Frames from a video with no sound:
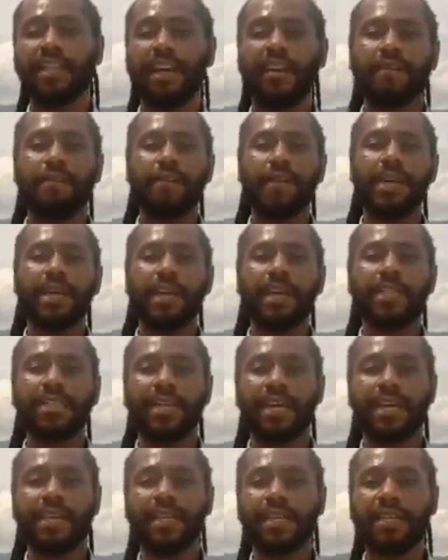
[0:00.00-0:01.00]
I have brilliant
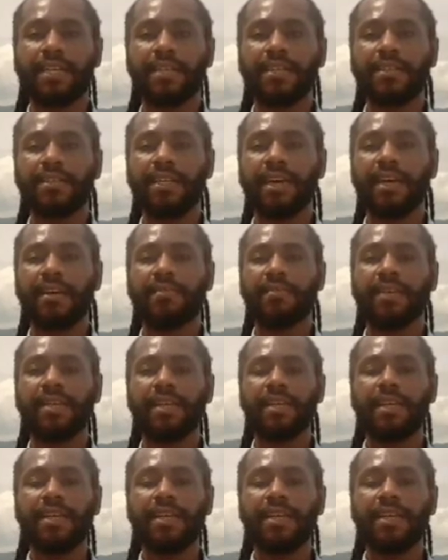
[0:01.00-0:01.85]
ideas. I've